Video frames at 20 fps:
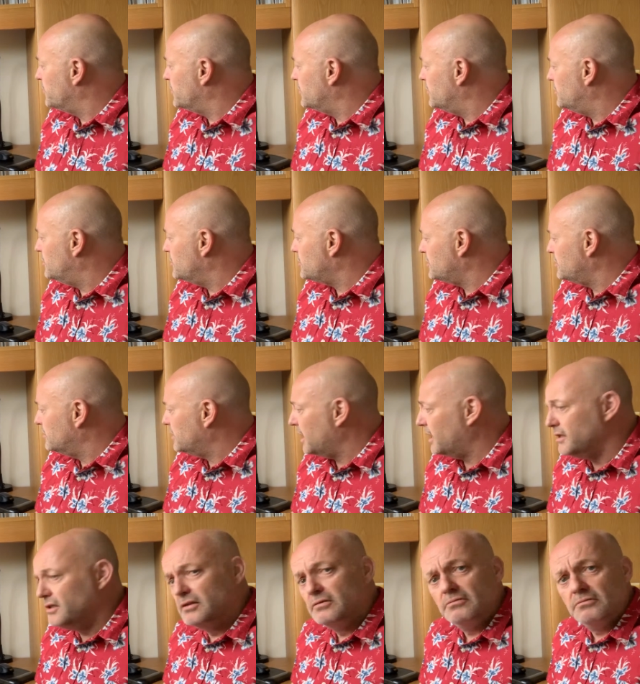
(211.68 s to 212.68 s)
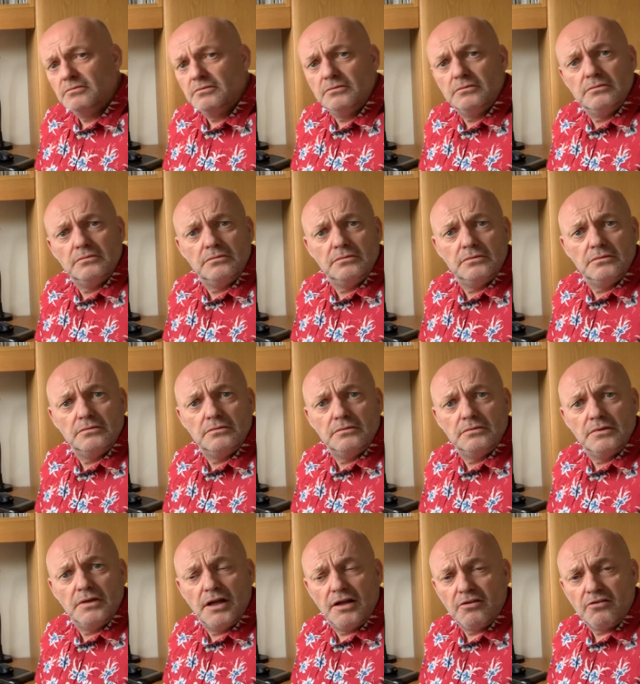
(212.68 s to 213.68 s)
Horseshoe Canyon,
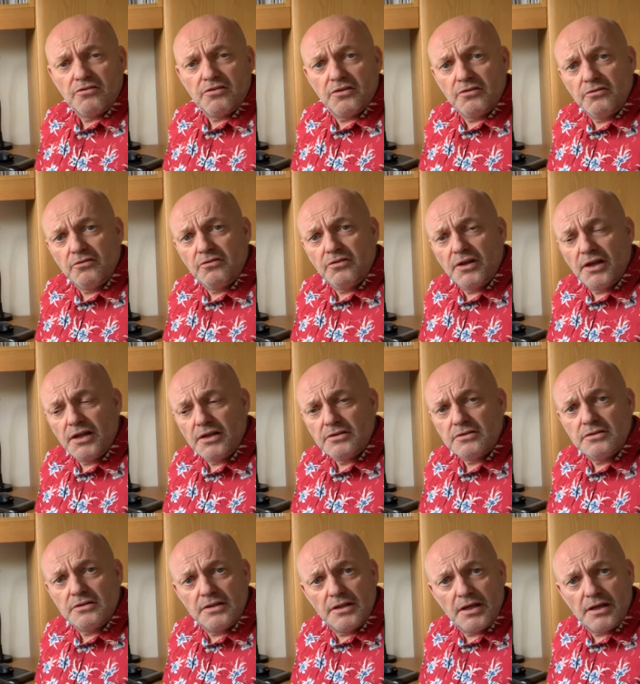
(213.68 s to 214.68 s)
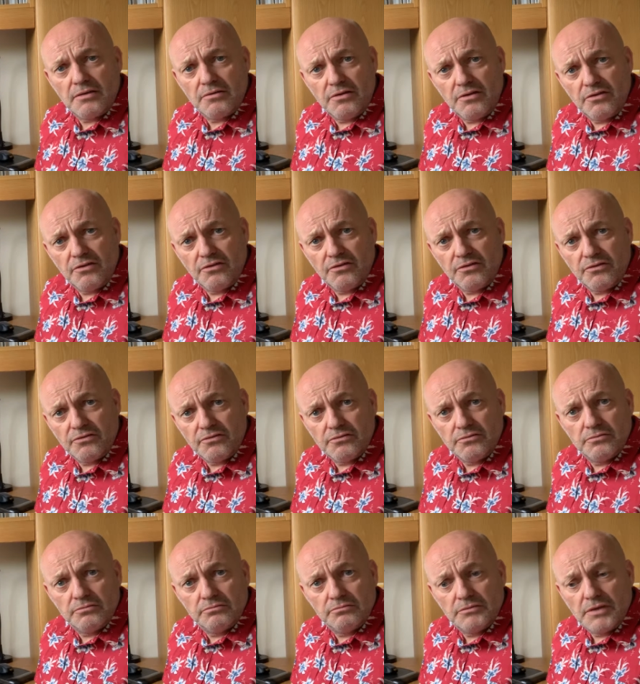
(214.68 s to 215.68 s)
at sunset, there is
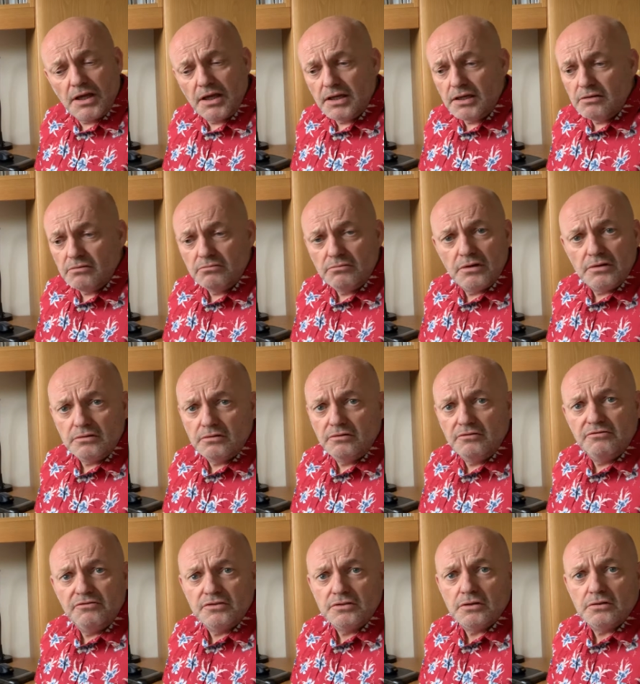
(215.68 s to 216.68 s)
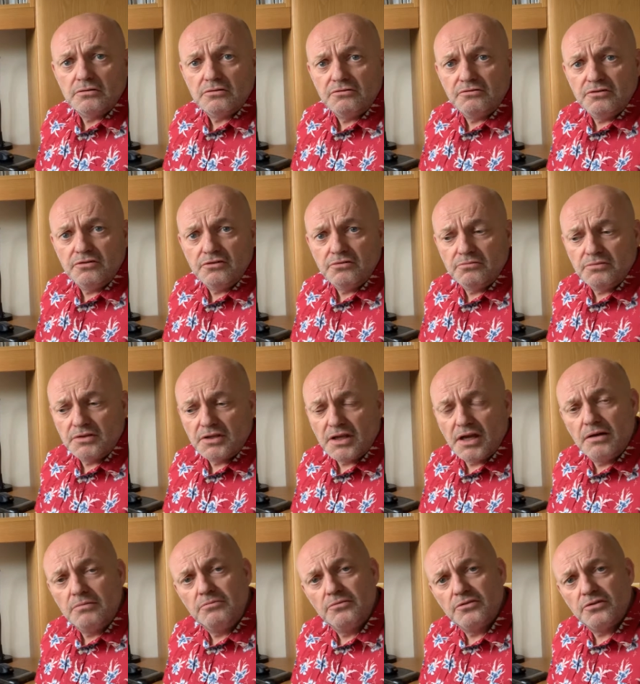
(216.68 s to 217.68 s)
a row of photographers with
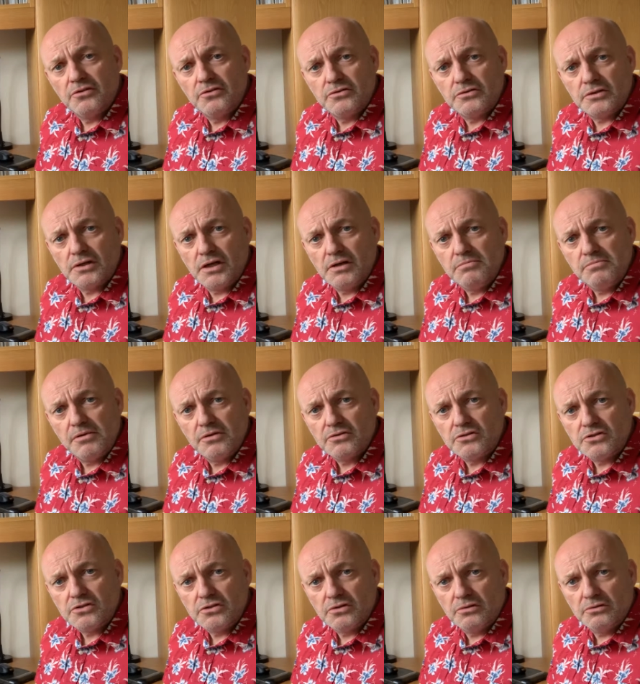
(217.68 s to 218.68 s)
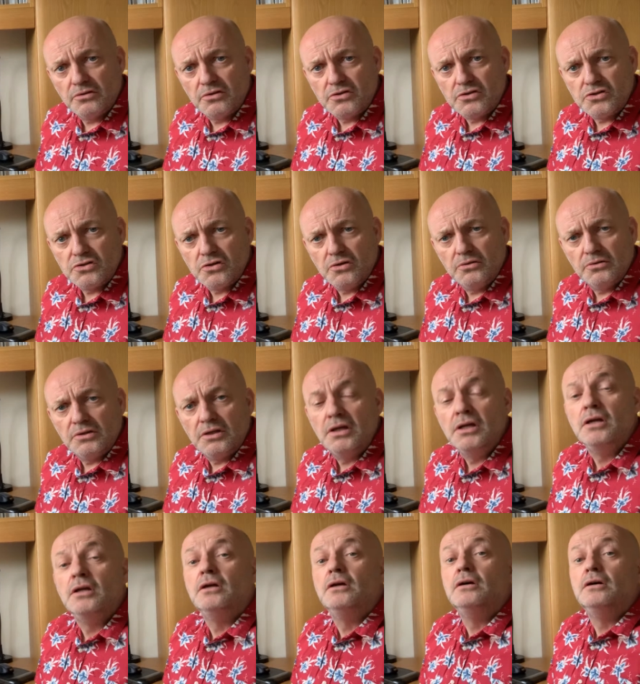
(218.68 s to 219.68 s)
cameras on tripods, shoulder to shoulder,
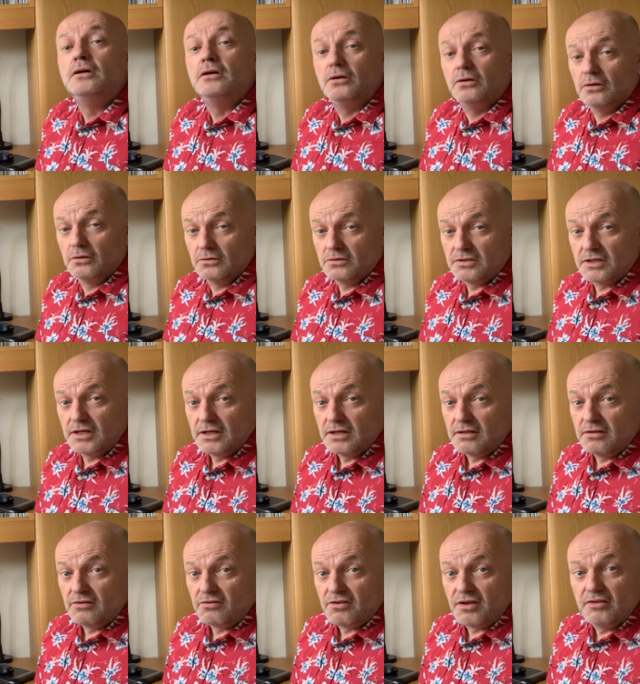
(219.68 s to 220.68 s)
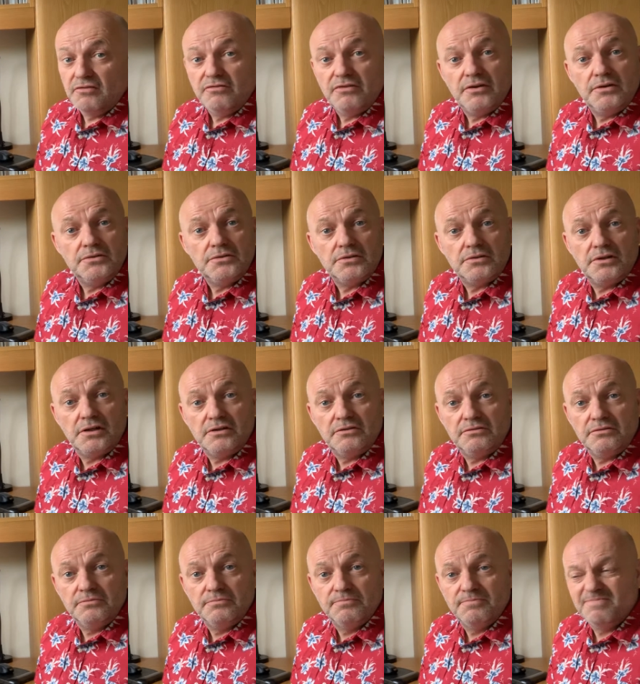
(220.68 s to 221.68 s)
all taking the same photograph.
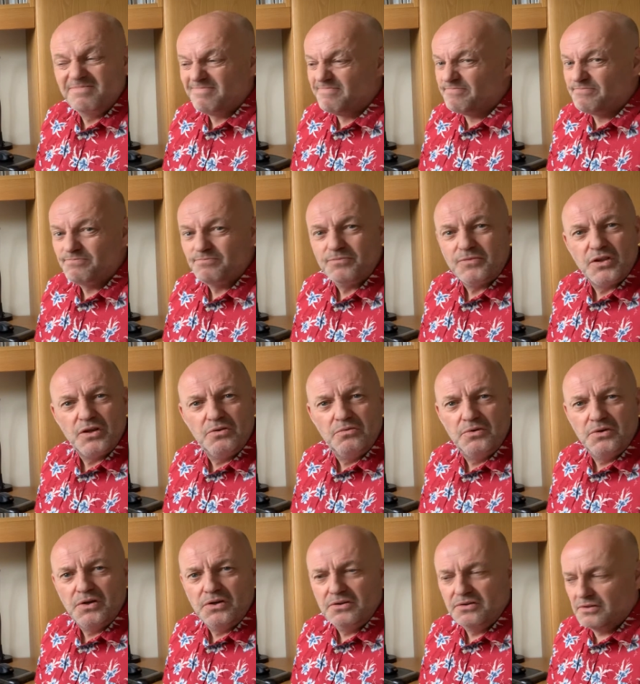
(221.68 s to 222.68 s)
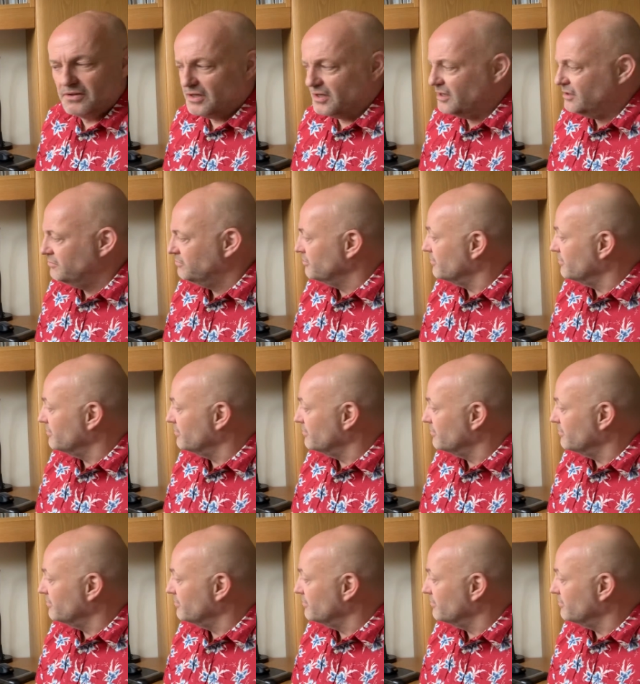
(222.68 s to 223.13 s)
Don't want to do that.